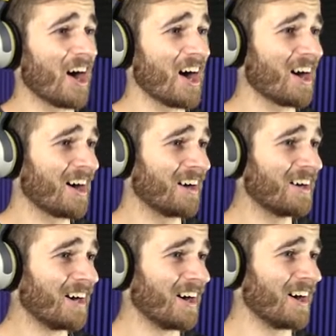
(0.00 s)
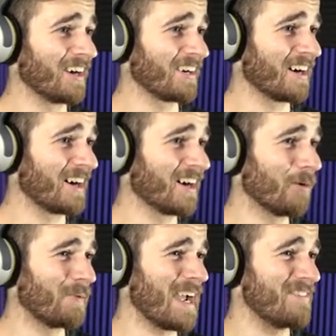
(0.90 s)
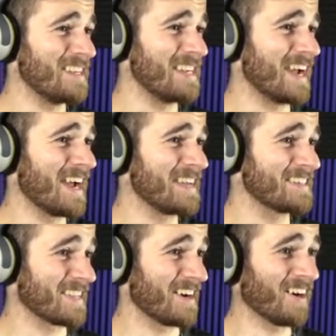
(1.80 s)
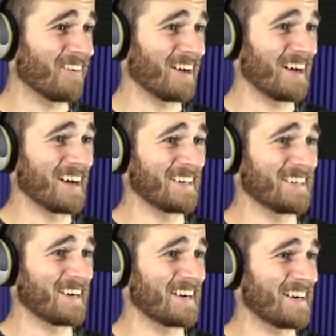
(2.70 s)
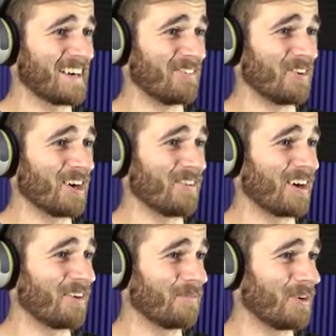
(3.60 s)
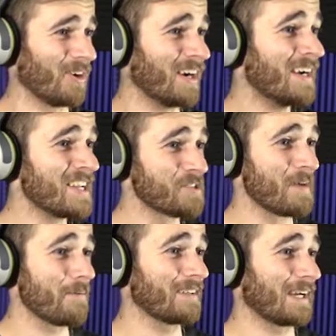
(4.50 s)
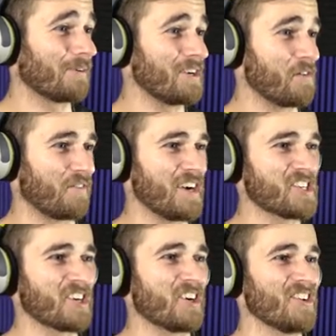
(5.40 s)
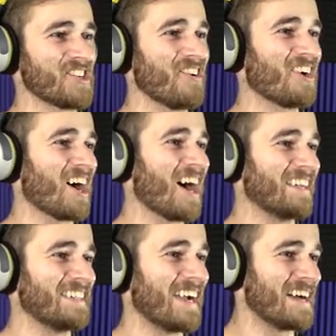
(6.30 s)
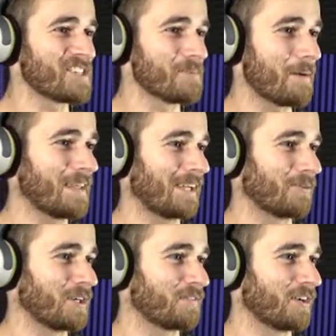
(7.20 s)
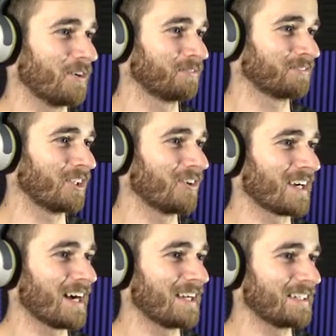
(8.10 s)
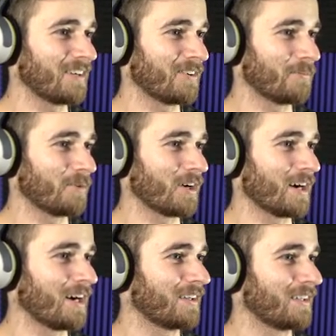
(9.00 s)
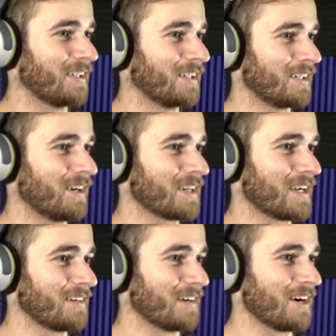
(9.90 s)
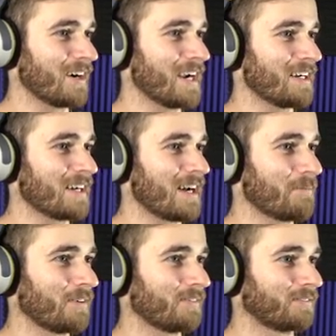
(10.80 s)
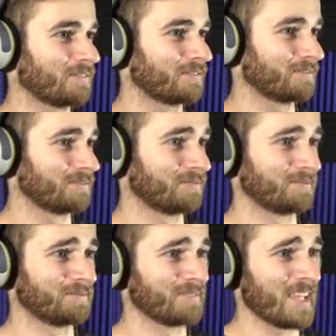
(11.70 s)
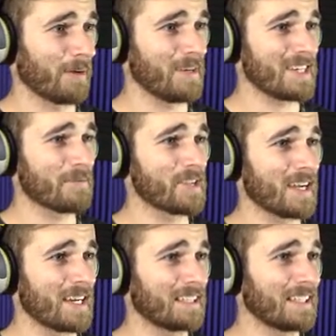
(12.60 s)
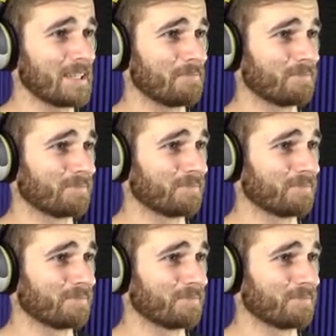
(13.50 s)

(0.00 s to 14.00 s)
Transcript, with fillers: Oh, harder. Oh, baby, yes. Oh, harder. Oh, more, more, more. Smack me like one of your French girls. Oh, God, yeah. Smack me like one of your French. Mm, oh, God, yeah, one more. Oh, okay. All right. I'm. How many times I gotta click him?